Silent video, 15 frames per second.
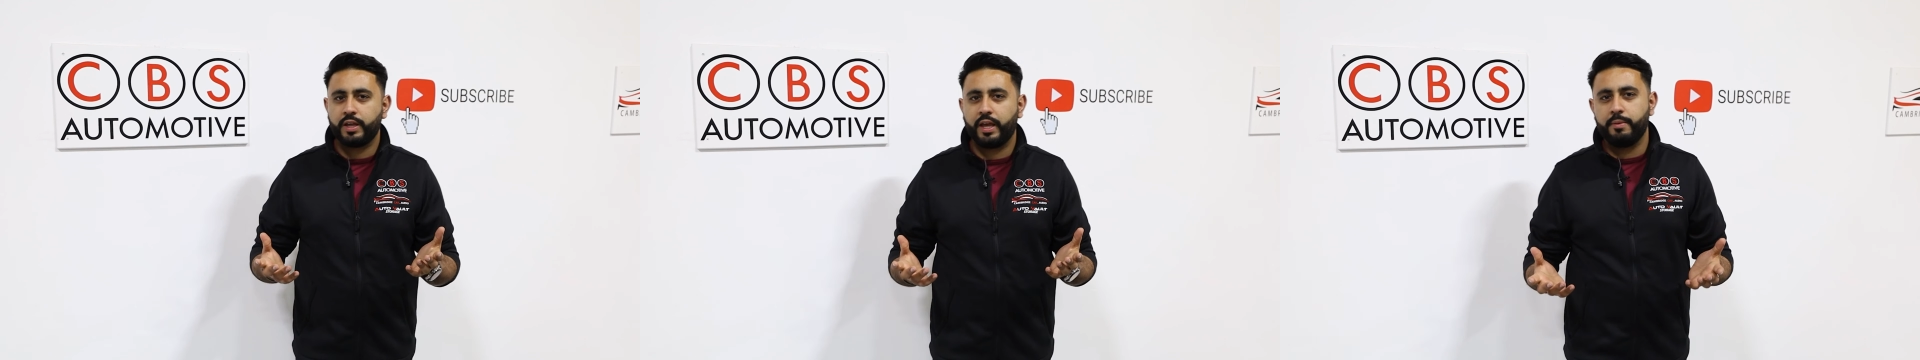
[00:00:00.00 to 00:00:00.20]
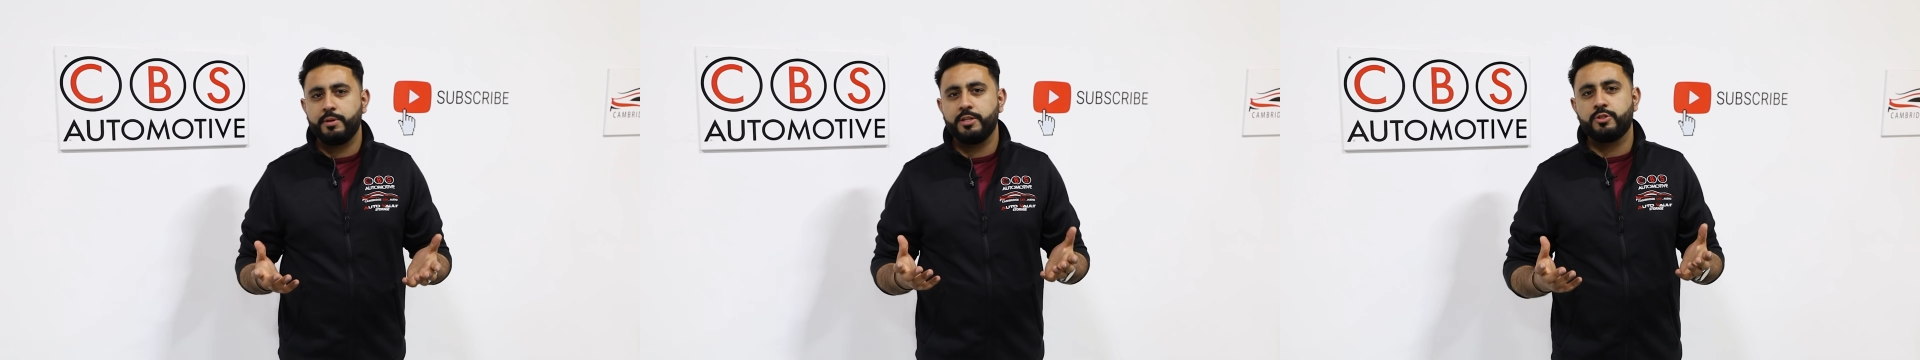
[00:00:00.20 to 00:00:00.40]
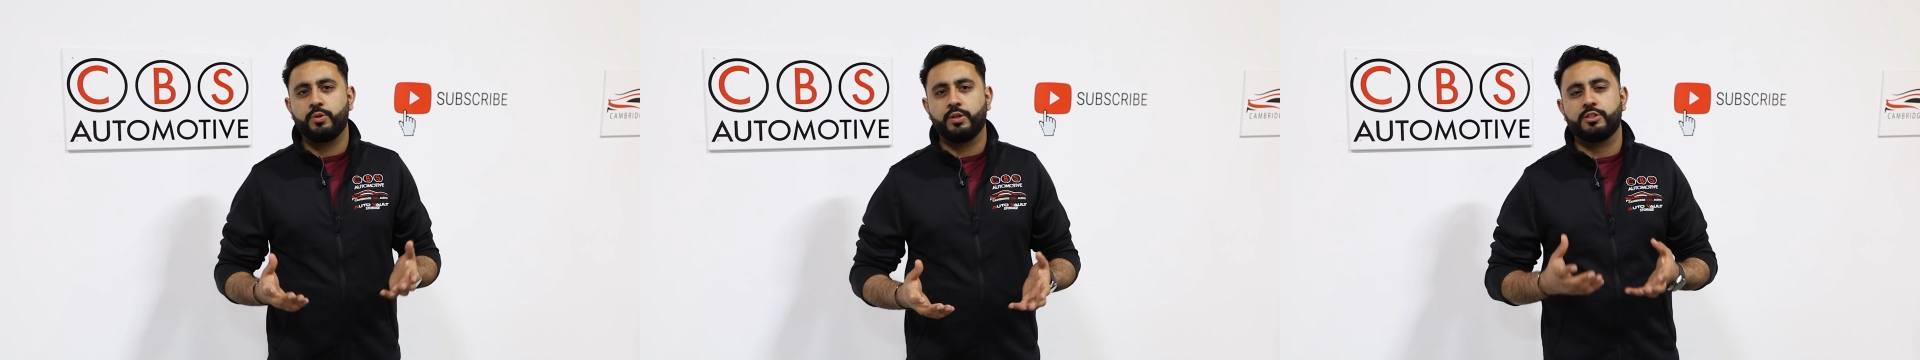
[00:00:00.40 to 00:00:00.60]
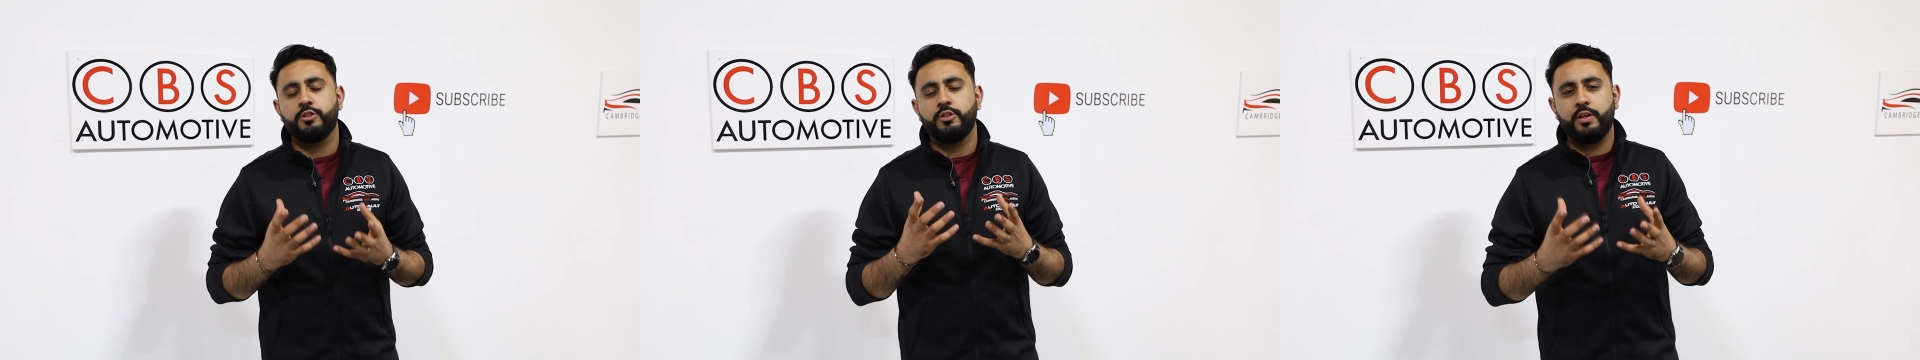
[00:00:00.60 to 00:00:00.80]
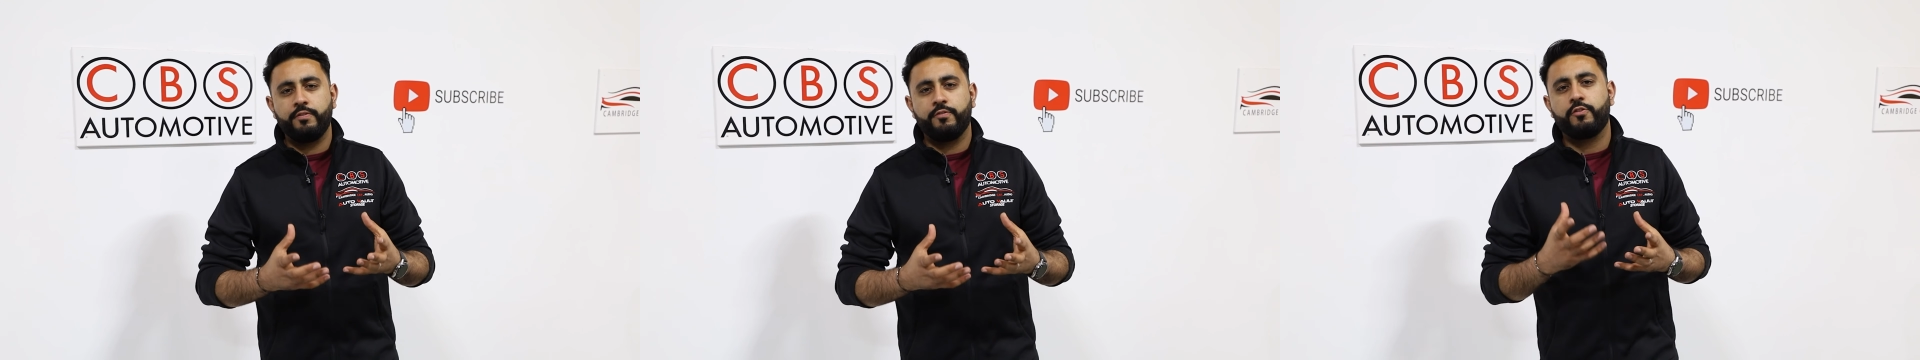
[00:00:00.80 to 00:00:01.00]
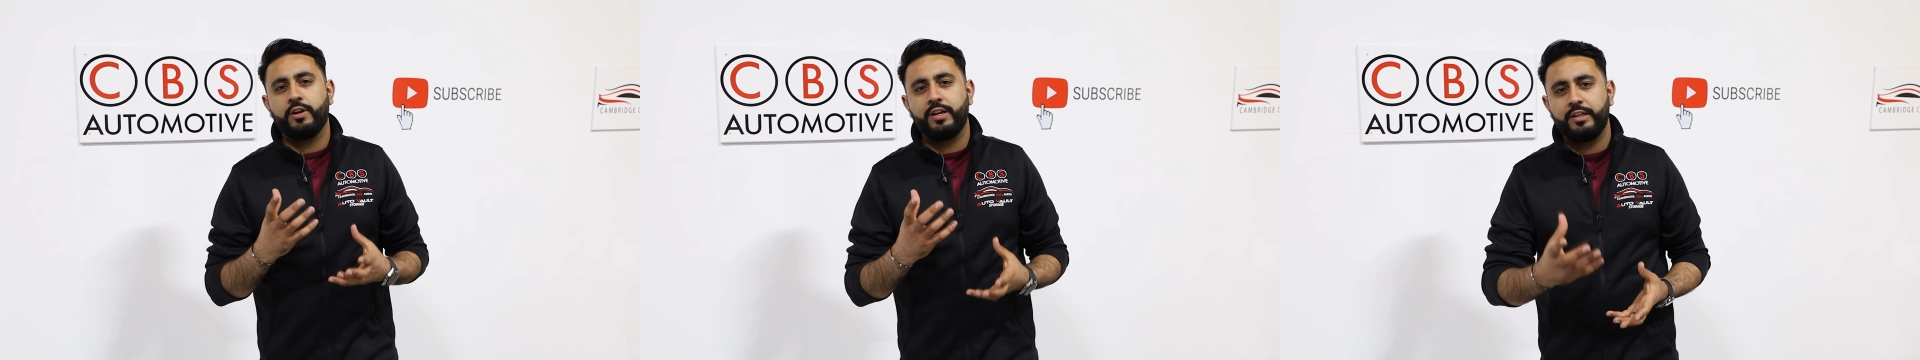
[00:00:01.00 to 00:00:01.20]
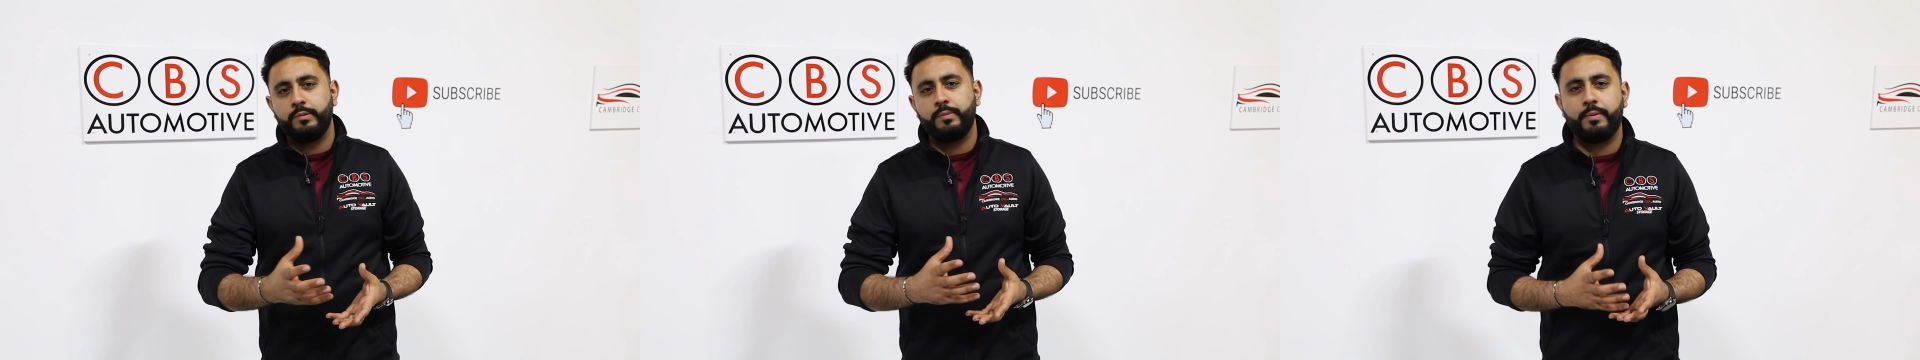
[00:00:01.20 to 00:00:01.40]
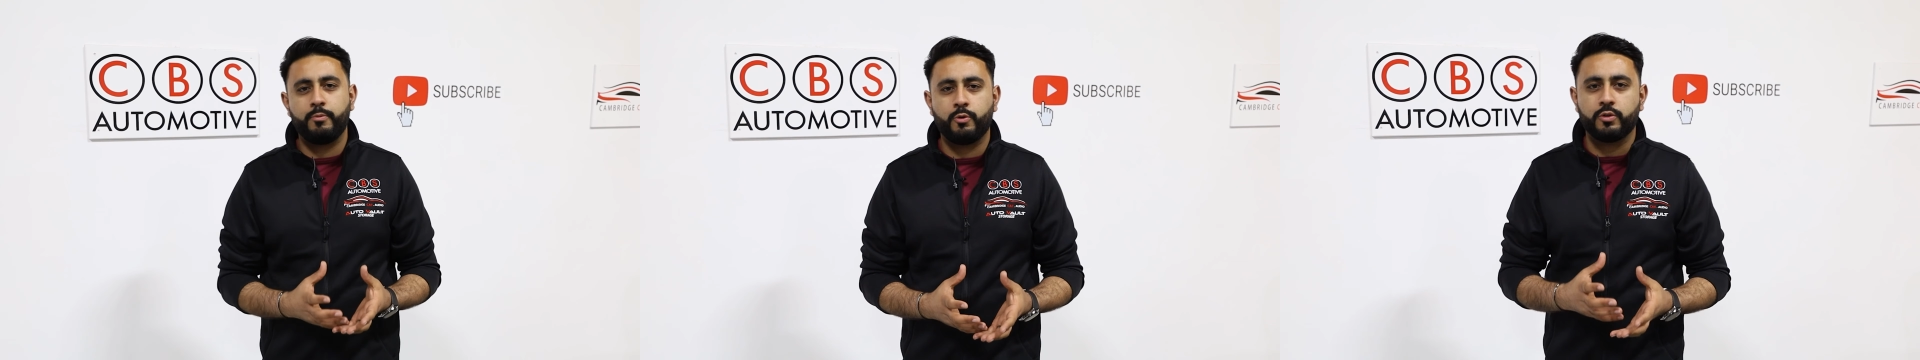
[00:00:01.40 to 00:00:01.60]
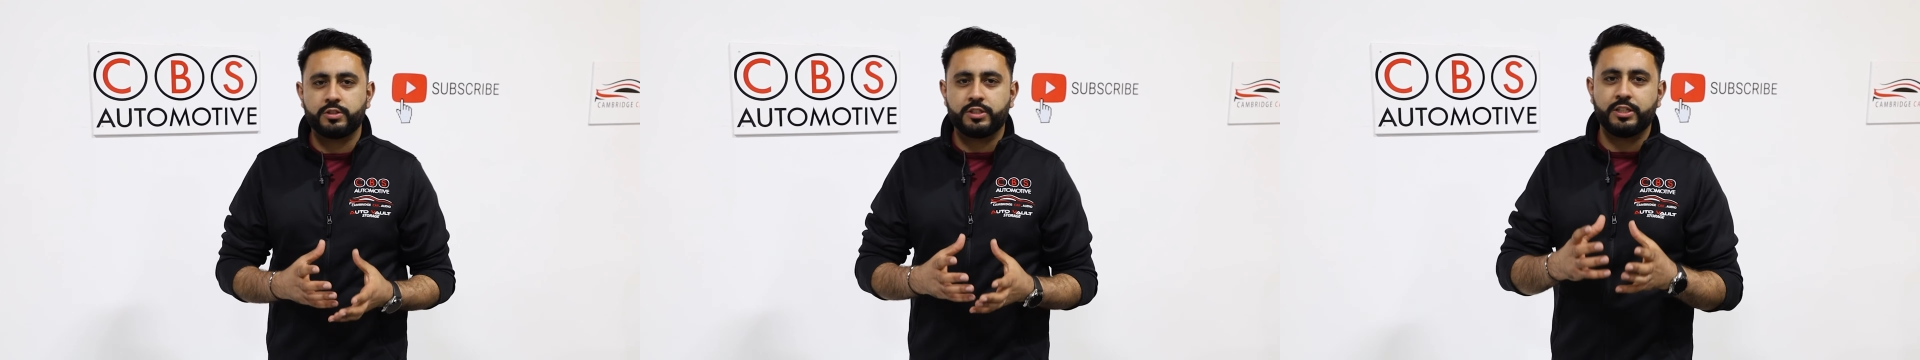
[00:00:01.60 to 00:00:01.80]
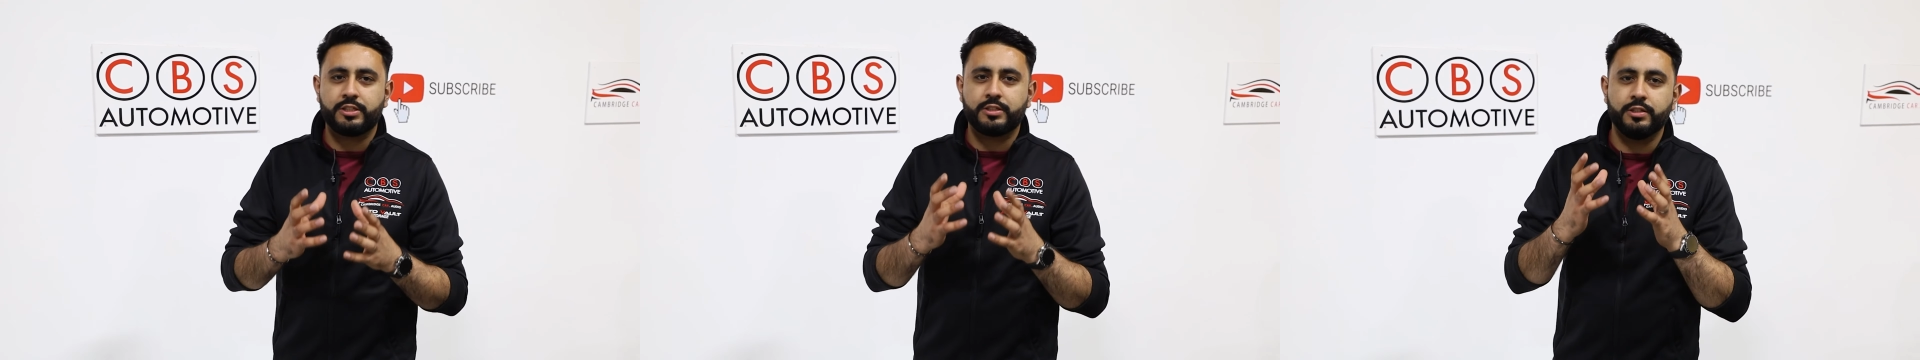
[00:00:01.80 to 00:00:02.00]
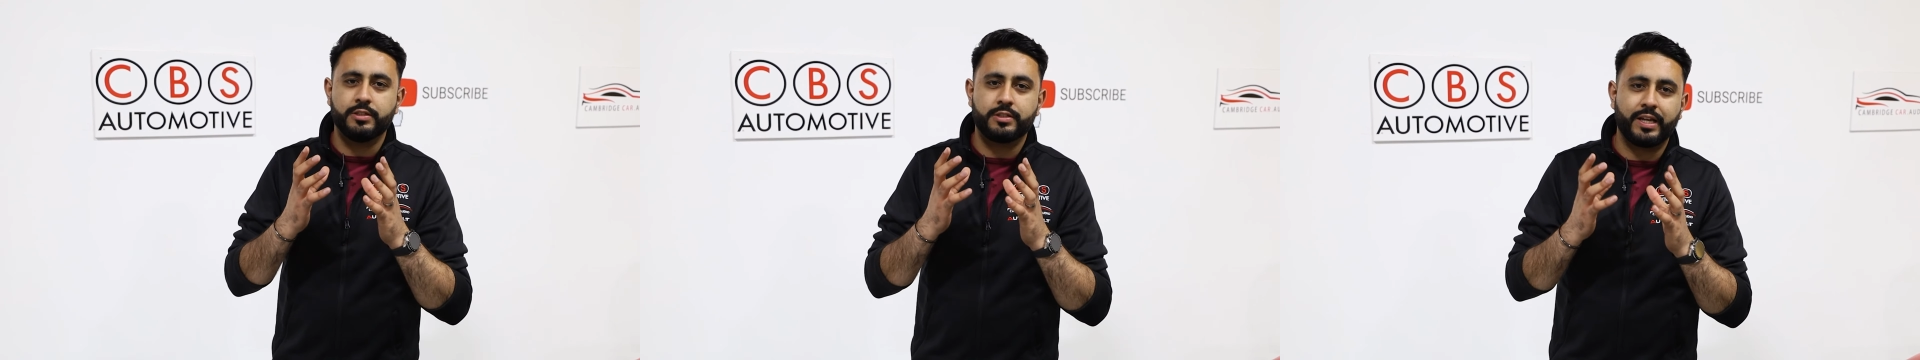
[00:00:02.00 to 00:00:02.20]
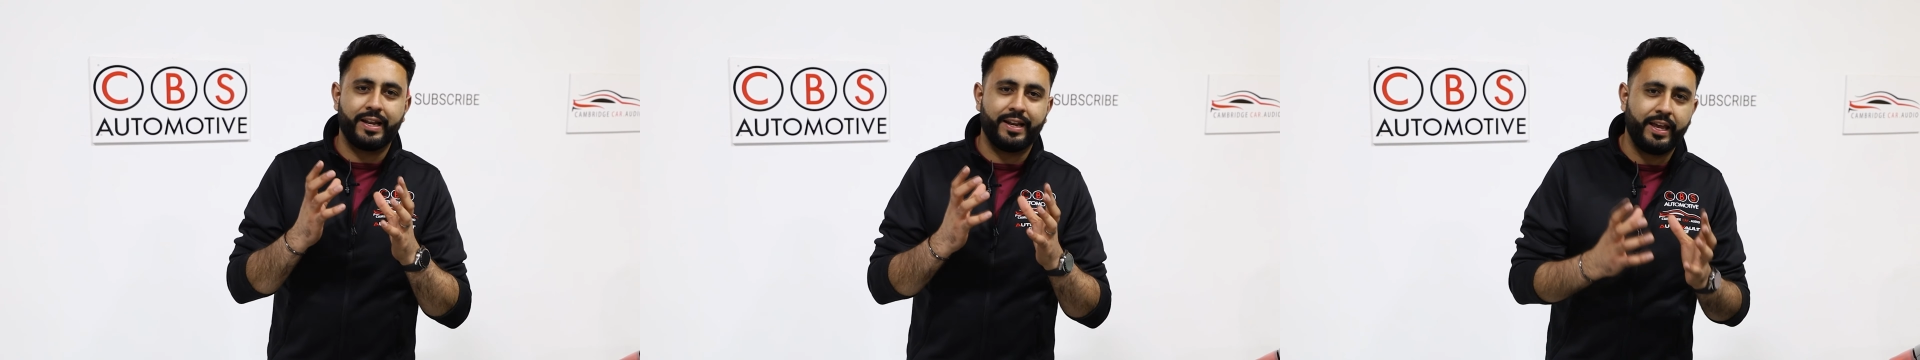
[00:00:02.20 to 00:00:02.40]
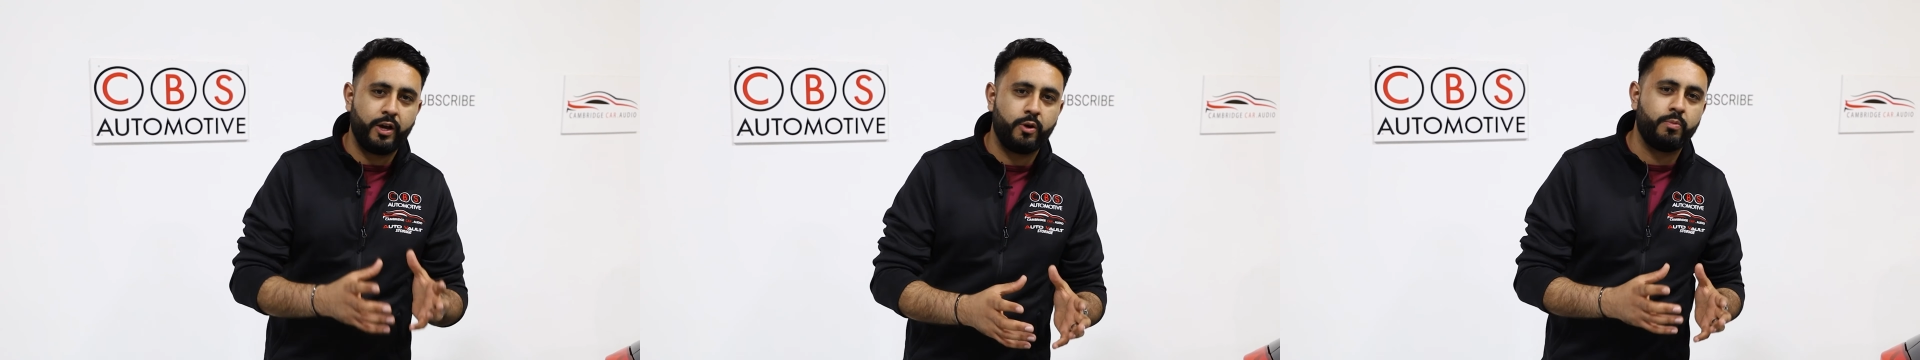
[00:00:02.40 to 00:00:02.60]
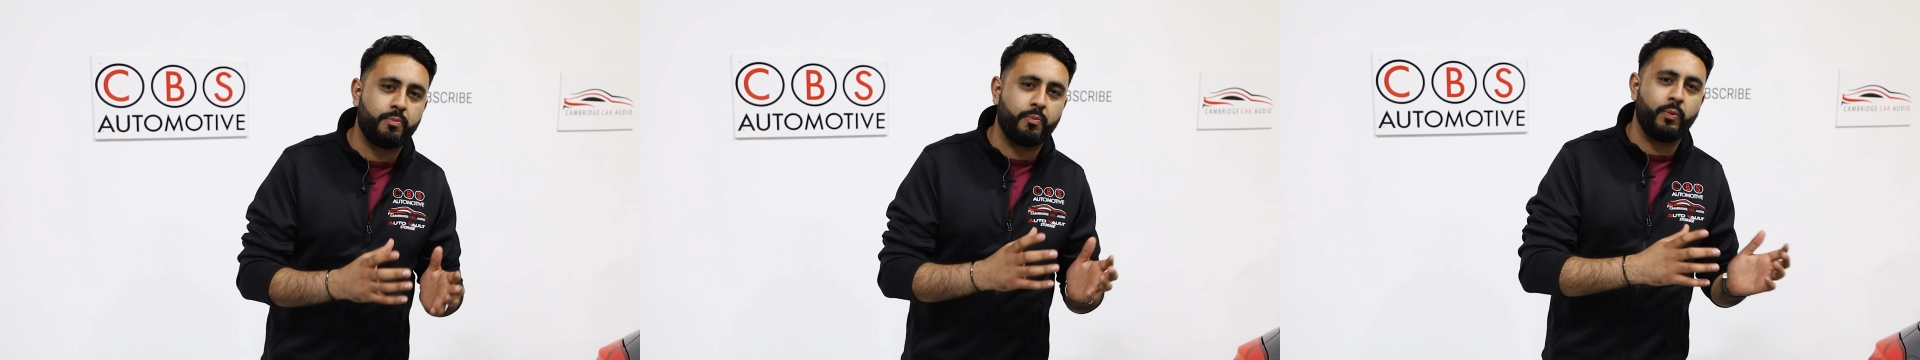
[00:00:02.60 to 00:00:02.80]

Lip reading: came into us looking for a little bit more assistance and help